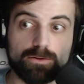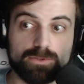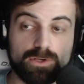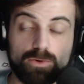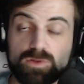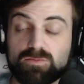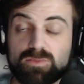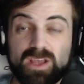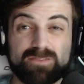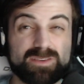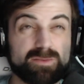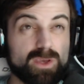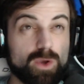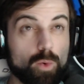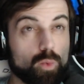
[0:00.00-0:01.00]
So I want them to have
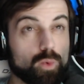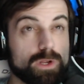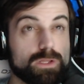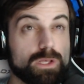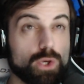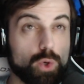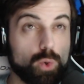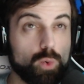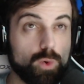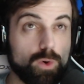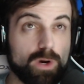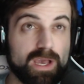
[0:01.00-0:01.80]
something really cool,